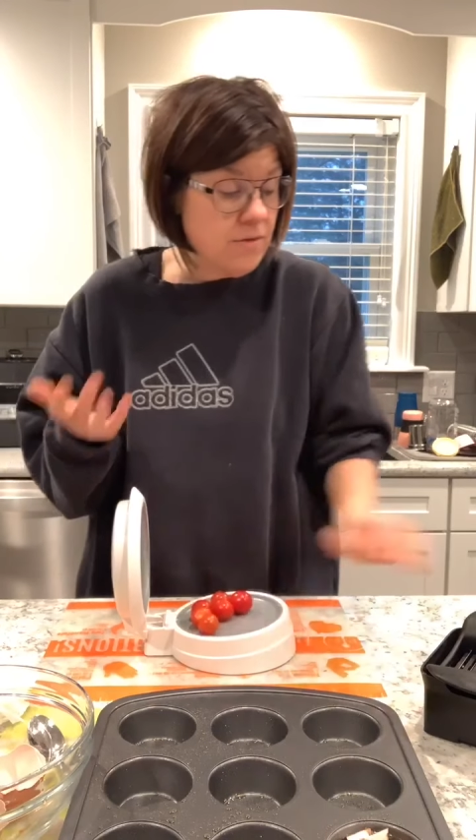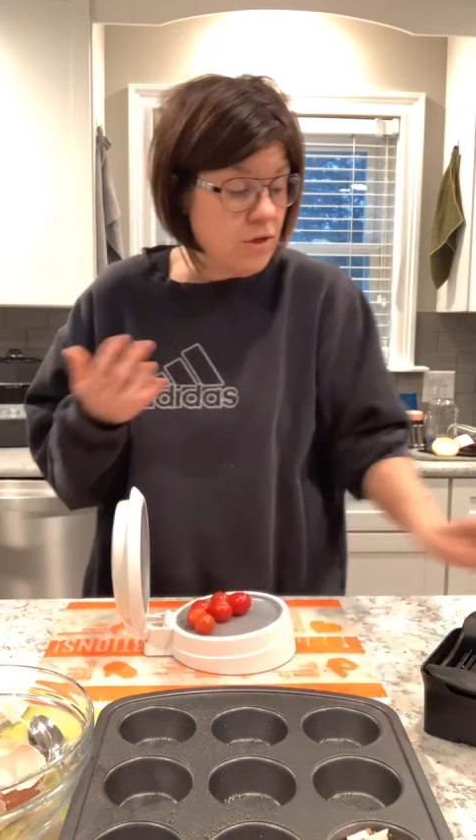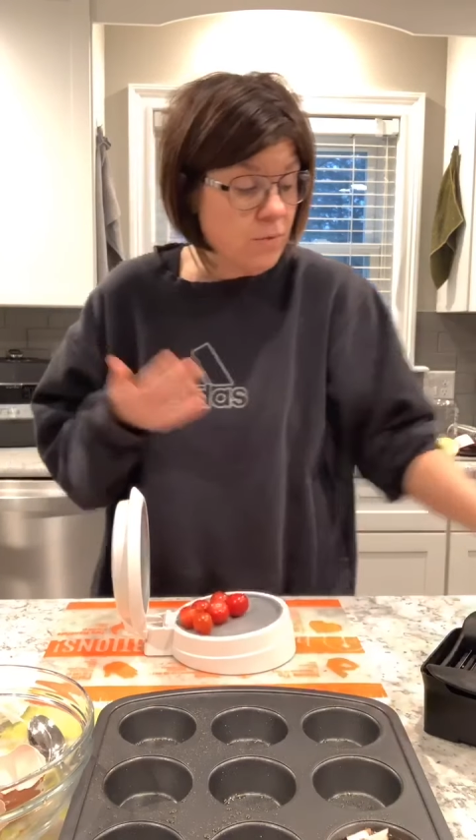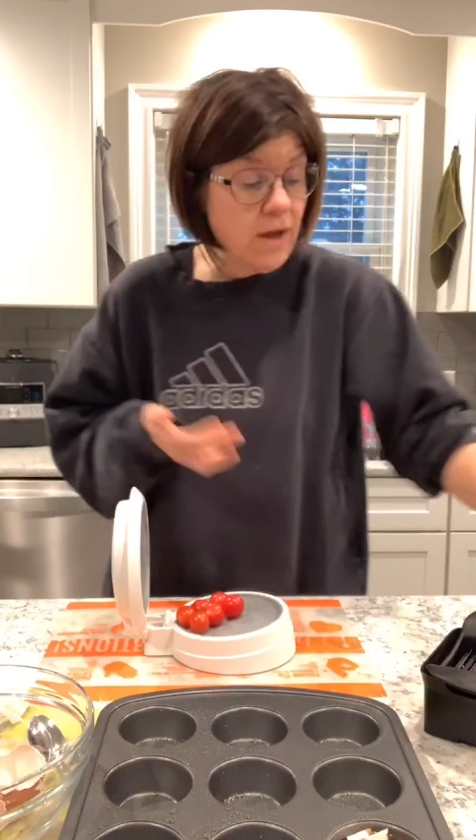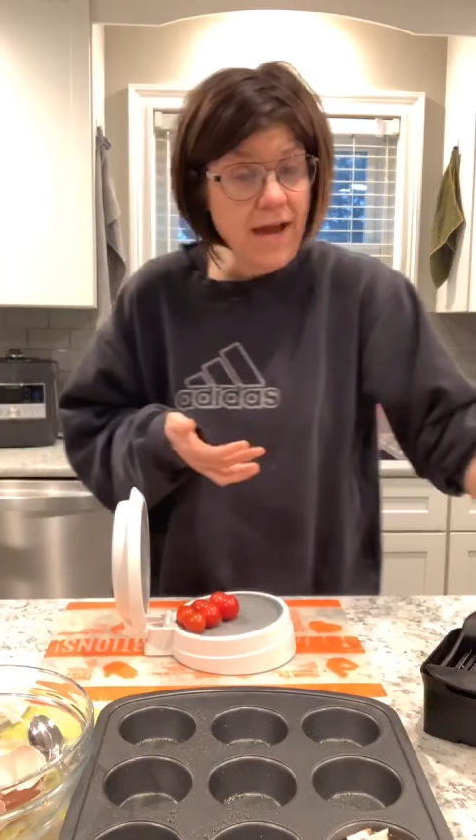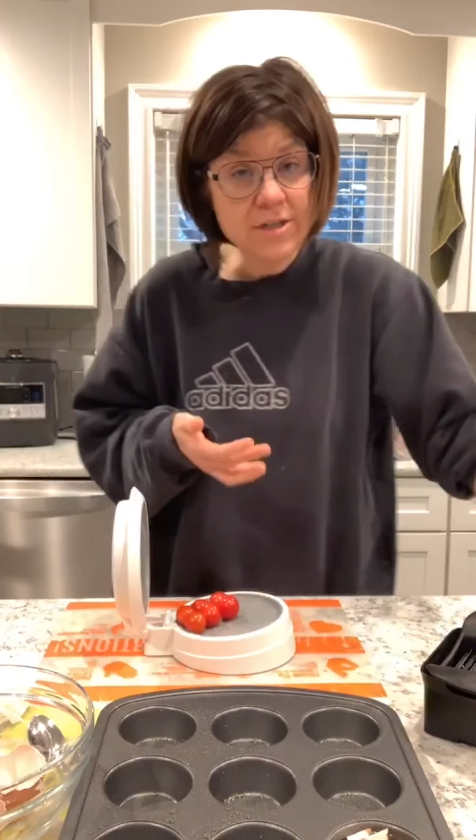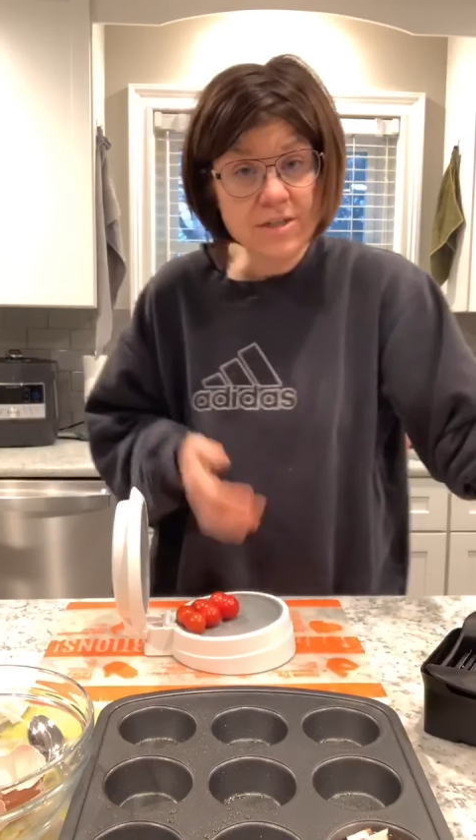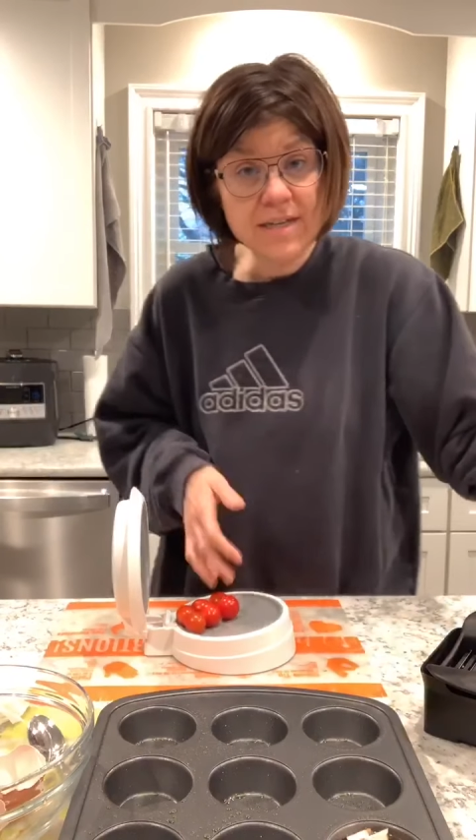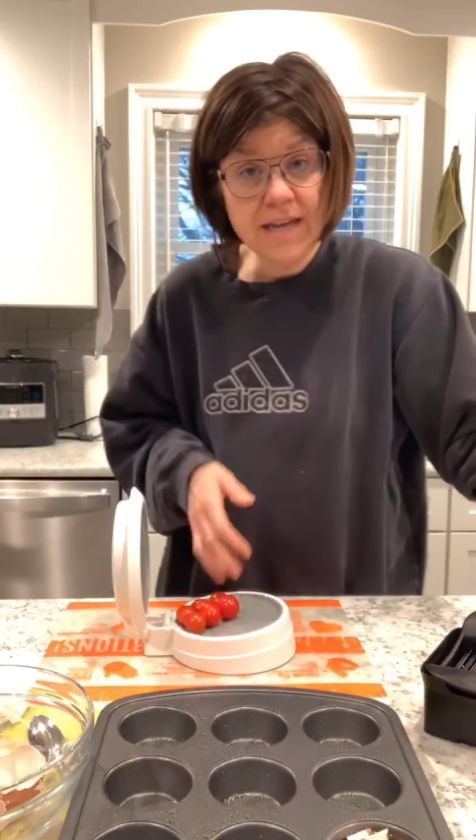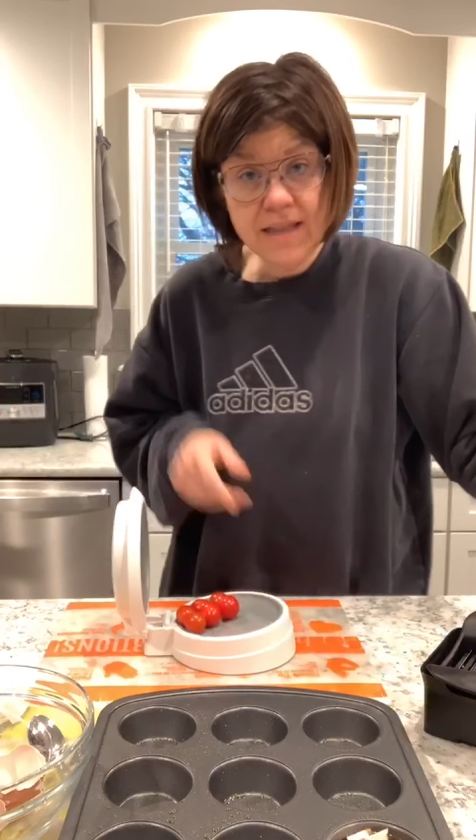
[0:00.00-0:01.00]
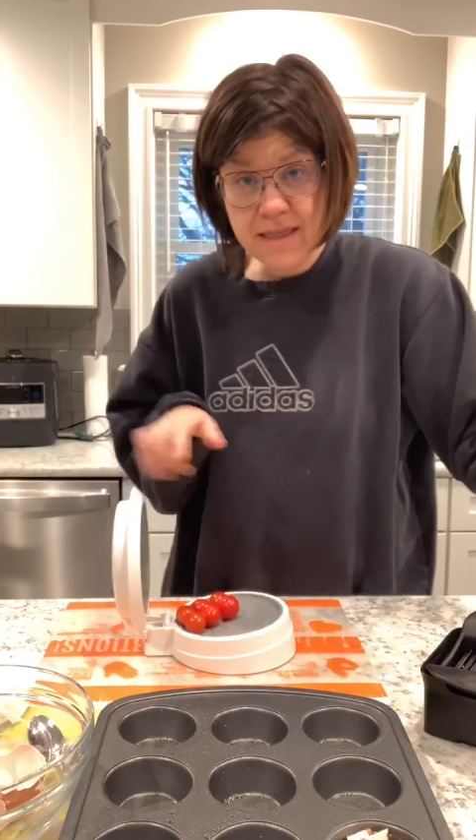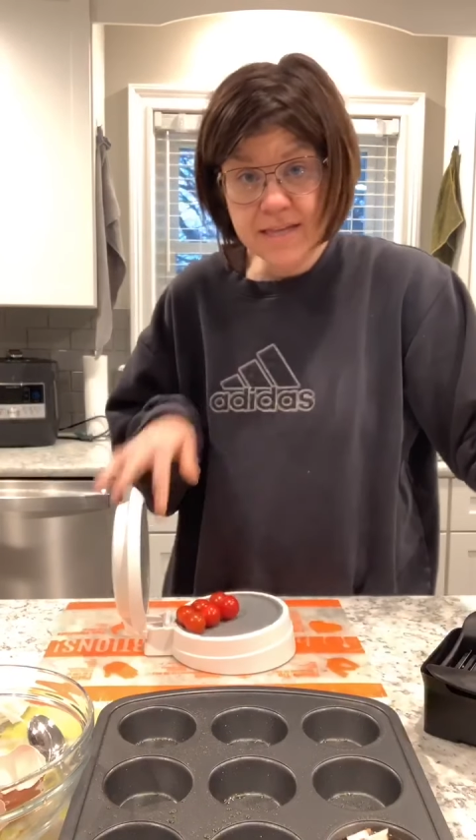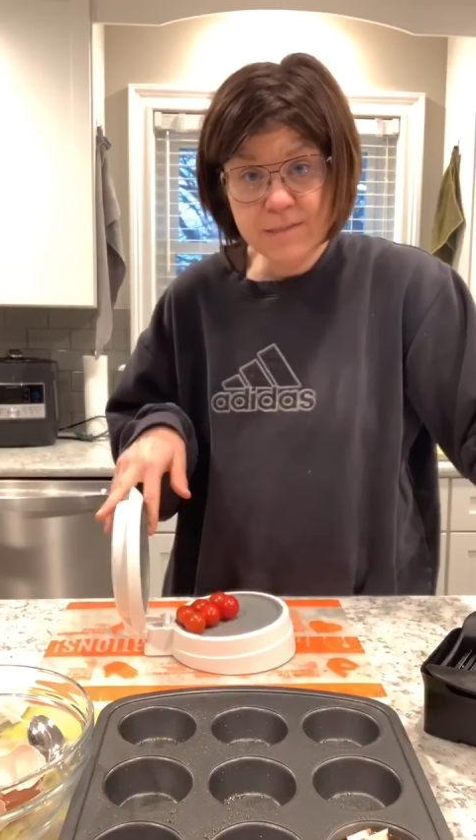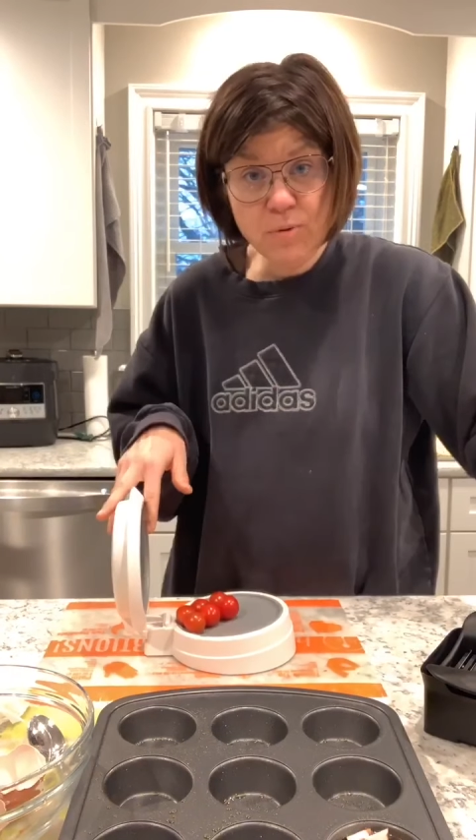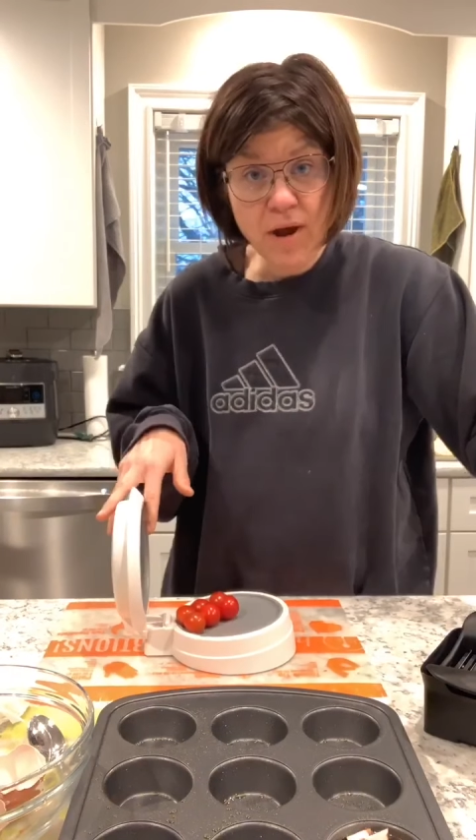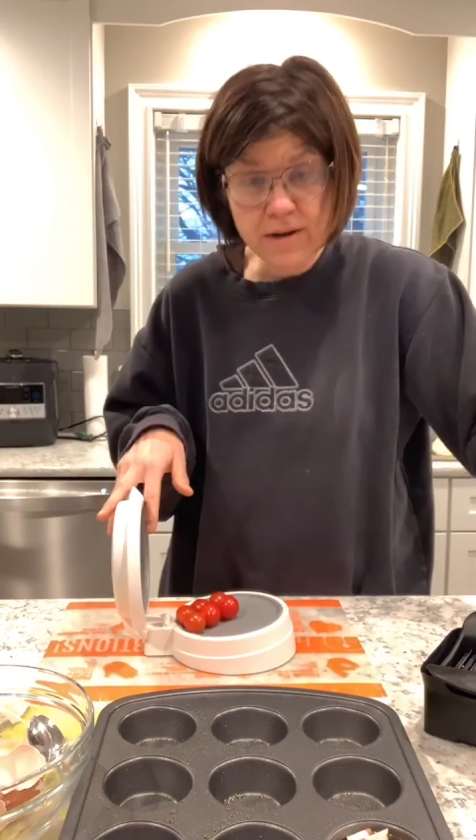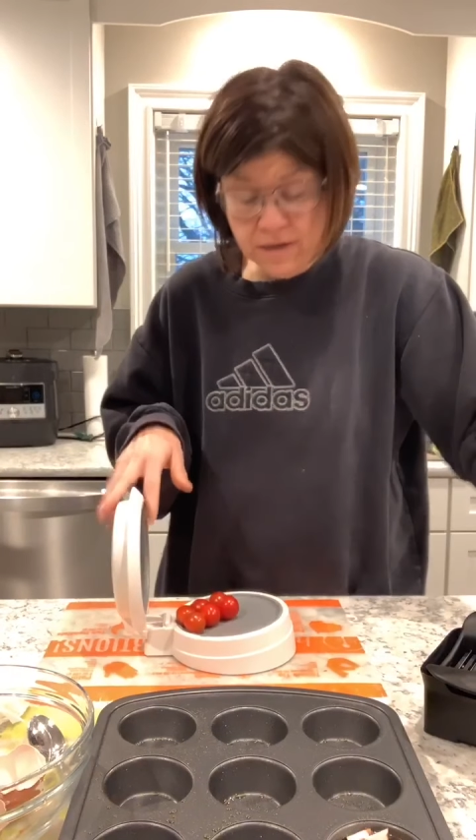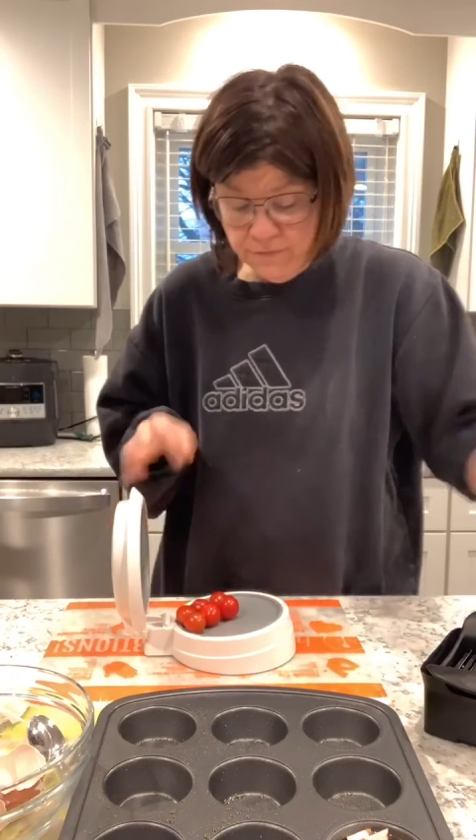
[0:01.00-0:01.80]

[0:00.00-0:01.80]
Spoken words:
you will actually get this product